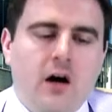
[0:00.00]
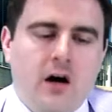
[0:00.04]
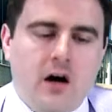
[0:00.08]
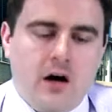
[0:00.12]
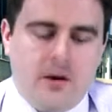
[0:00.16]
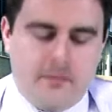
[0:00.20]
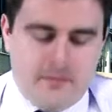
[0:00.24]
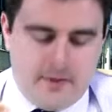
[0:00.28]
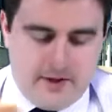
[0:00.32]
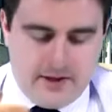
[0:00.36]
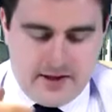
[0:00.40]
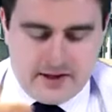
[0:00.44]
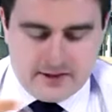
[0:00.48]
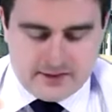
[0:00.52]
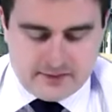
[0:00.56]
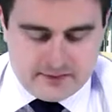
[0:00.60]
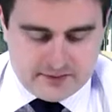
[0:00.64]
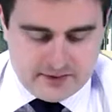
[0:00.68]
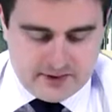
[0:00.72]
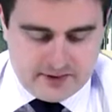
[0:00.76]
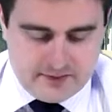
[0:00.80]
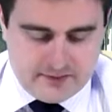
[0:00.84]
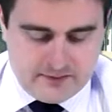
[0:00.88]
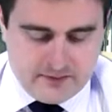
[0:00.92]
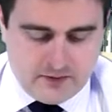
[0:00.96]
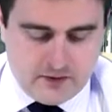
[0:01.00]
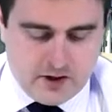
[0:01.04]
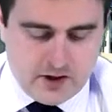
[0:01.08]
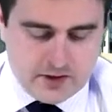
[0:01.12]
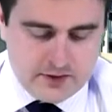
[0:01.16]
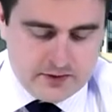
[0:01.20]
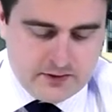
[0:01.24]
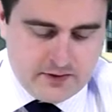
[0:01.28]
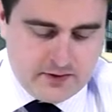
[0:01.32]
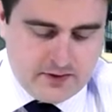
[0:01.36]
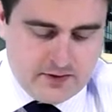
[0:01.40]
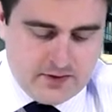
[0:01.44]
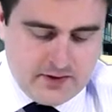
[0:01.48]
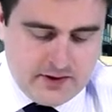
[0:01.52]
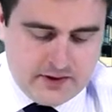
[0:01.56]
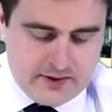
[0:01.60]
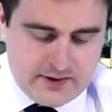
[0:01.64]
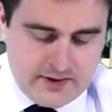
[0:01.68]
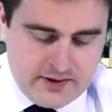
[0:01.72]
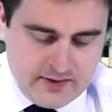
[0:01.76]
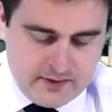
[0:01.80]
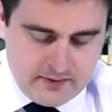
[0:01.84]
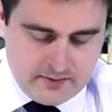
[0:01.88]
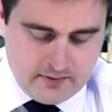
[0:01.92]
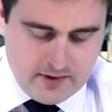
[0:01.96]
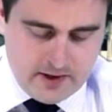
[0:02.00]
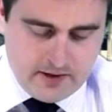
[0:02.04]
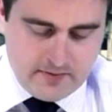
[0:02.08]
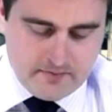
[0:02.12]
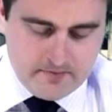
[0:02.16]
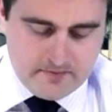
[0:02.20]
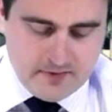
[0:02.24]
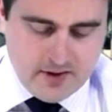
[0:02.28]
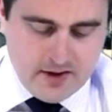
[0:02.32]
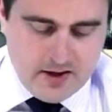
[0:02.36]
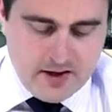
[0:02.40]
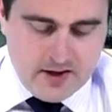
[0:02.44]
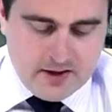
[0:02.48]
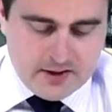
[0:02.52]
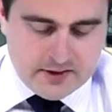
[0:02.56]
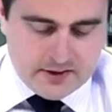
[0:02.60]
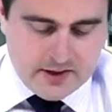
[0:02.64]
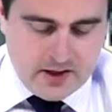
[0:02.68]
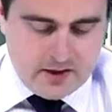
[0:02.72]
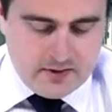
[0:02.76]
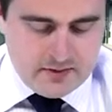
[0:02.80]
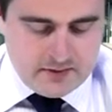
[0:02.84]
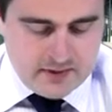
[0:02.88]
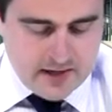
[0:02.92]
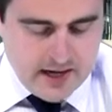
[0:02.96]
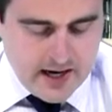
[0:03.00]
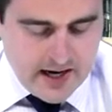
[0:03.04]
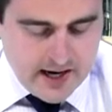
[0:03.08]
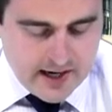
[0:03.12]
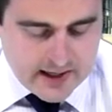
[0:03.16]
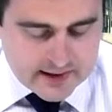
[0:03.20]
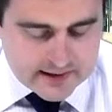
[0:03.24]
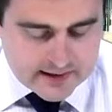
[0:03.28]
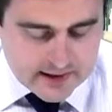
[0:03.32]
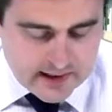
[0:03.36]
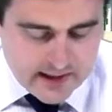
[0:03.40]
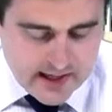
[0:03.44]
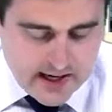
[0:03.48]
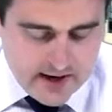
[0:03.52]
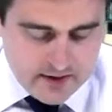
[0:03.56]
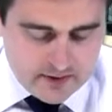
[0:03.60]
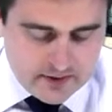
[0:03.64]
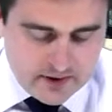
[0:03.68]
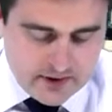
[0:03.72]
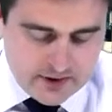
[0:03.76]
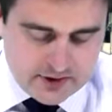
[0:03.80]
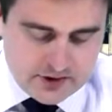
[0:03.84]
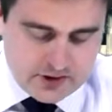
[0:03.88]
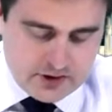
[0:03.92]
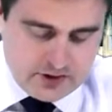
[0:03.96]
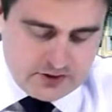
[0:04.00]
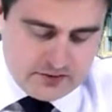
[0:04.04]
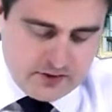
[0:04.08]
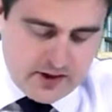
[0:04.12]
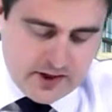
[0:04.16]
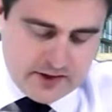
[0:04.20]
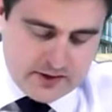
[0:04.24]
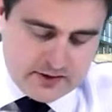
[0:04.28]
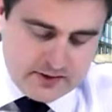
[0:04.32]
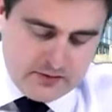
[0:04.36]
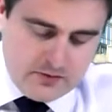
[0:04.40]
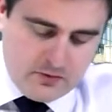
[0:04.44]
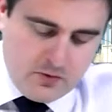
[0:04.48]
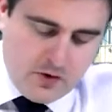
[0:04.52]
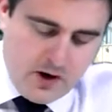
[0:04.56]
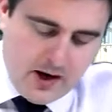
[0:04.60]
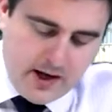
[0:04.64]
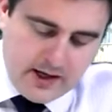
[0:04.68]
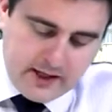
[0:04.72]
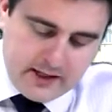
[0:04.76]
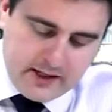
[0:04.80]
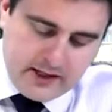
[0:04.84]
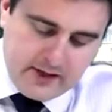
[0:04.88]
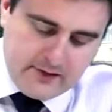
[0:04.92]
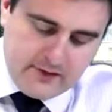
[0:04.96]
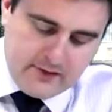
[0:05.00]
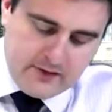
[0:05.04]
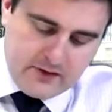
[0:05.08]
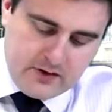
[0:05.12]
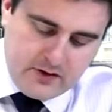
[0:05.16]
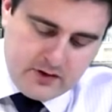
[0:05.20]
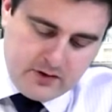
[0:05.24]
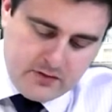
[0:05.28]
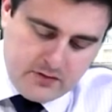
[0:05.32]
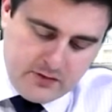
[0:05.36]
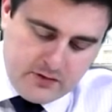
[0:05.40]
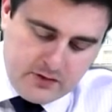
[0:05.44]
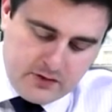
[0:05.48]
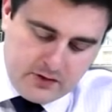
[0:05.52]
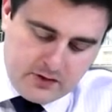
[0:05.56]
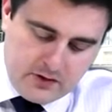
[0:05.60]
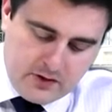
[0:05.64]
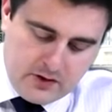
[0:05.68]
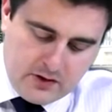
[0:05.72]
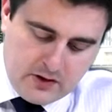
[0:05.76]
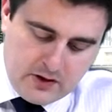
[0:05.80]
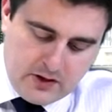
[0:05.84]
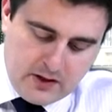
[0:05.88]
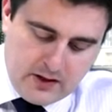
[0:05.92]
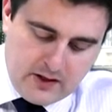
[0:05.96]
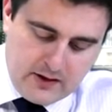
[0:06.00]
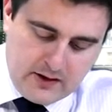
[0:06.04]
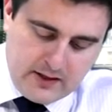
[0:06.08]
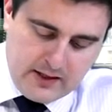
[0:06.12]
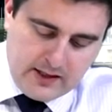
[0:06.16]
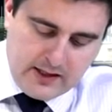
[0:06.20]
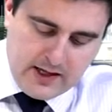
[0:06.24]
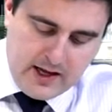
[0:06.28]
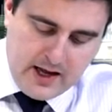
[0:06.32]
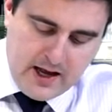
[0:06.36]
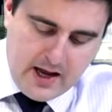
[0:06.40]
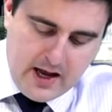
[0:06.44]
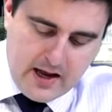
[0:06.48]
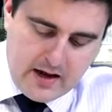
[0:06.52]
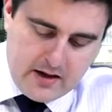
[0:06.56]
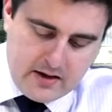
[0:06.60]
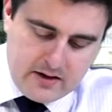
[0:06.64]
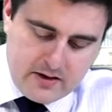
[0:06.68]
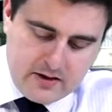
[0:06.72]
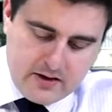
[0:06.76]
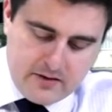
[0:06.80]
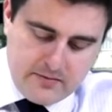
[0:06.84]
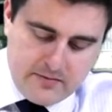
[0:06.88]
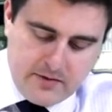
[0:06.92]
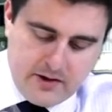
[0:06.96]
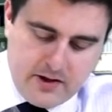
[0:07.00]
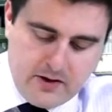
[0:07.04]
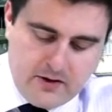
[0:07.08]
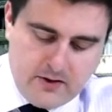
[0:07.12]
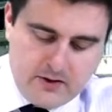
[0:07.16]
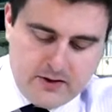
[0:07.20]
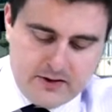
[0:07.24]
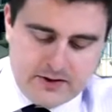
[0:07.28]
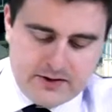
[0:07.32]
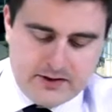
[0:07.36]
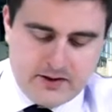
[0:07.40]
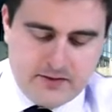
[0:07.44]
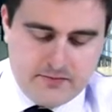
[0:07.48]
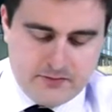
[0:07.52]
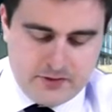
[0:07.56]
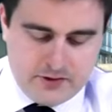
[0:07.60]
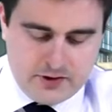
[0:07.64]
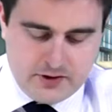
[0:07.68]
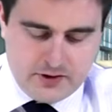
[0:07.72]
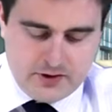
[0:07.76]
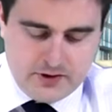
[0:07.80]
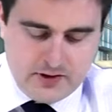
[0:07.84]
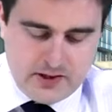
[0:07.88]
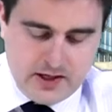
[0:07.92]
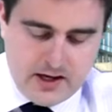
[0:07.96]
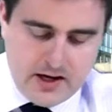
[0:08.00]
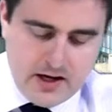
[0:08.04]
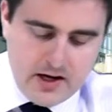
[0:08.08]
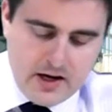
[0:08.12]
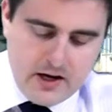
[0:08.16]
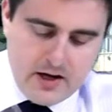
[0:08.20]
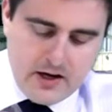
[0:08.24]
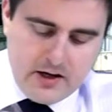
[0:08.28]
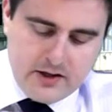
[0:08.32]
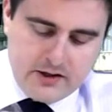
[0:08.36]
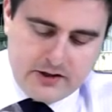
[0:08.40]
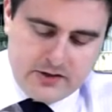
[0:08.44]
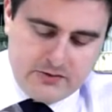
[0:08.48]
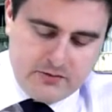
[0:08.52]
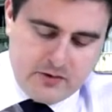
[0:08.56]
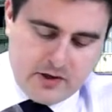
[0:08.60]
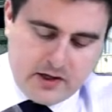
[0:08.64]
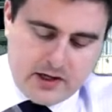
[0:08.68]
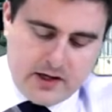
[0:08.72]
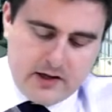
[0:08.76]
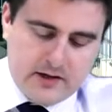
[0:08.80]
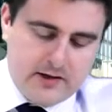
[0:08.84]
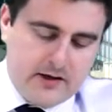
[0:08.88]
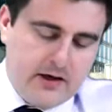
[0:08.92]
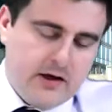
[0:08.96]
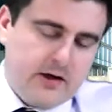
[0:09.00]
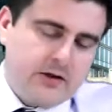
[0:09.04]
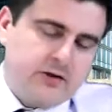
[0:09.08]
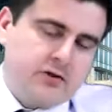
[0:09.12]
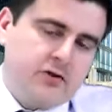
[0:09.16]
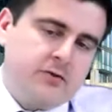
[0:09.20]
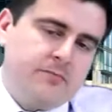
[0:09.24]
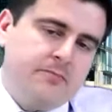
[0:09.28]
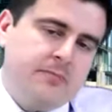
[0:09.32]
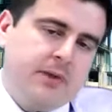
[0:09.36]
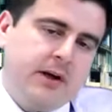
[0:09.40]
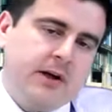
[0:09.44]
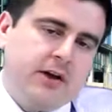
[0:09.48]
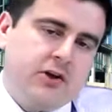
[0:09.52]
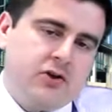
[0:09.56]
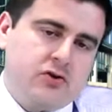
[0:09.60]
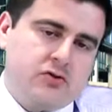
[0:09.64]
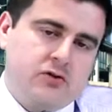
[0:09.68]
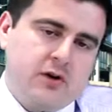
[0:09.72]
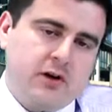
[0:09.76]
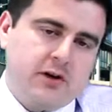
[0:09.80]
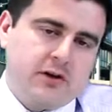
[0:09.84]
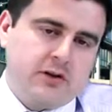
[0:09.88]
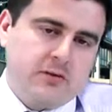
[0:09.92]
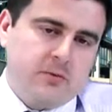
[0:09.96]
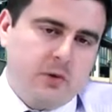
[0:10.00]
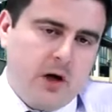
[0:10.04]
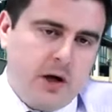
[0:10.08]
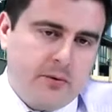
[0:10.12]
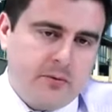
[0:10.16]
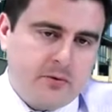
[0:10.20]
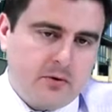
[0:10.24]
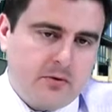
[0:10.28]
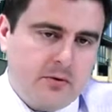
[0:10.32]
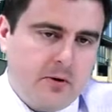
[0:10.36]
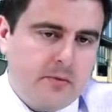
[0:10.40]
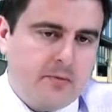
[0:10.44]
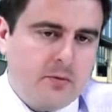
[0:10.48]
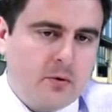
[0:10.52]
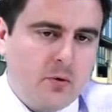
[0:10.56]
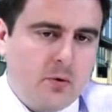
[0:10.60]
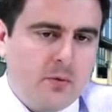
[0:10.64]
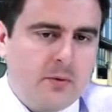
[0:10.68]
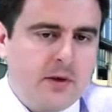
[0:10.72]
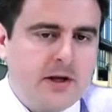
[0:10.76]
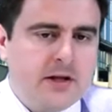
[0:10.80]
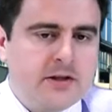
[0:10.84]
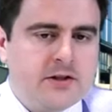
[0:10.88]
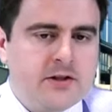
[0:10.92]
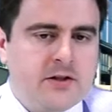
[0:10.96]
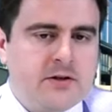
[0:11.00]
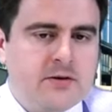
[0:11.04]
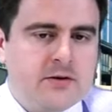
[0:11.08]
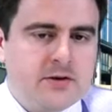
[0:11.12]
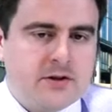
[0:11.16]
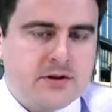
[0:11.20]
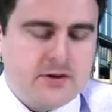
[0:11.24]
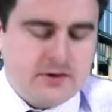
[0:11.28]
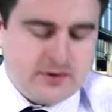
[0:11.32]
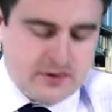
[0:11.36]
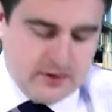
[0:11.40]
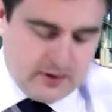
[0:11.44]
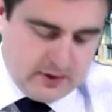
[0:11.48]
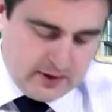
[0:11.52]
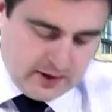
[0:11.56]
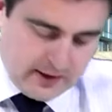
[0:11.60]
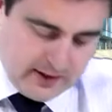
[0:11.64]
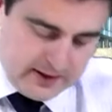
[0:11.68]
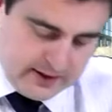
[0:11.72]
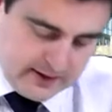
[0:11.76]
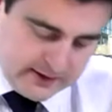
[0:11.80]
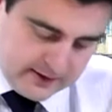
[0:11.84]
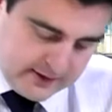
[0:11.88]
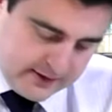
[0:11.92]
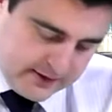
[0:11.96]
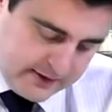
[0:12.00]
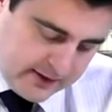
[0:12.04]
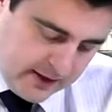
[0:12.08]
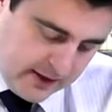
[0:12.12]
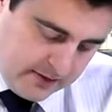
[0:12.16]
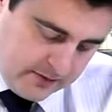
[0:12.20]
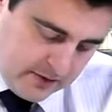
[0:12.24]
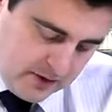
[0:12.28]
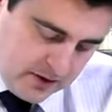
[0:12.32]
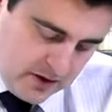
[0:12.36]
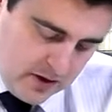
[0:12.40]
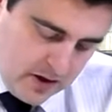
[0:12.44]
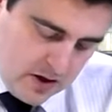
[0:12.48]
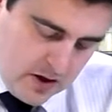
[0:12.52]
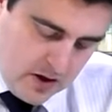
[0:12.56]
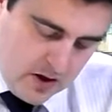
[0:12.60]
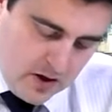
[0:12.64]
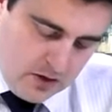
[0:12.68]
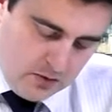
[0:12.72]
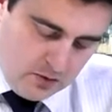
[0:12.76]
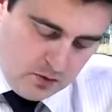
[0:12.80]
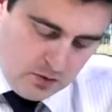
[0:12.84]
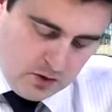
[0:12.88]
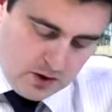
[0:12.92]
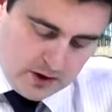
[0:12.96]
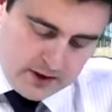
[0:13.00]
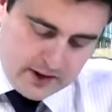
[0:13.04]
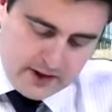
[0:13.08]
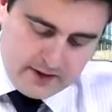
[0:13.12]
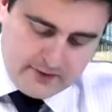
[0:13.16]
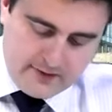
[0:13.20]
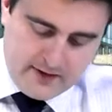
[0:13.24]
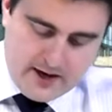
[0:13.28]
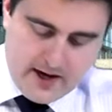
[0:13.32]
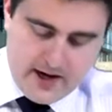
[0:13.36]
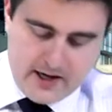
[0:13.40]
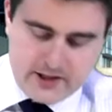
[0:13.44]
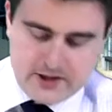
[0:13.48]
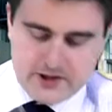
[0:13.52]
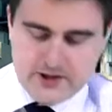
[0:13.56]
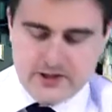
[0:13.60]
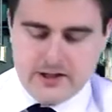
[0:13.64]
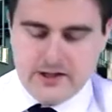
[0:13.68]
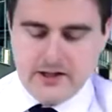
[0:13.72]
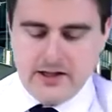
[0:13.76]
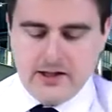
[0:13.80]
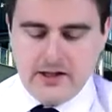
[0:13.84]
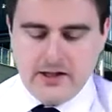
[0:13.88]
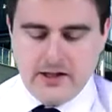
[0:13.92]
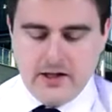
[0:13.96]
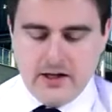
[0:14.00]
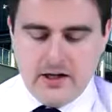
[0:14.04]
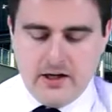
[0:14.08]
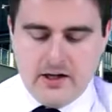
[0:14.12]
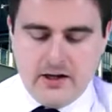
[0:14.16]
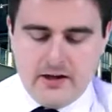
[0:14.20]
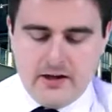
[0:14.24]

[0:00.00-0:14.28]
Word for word: um, and that's obviously 433. So that has allowed us straight away, given that we've got at the end of the period assumption there, to work out the answer is B straight away. But remember what we need to do is consolidate this and say, well, what if actually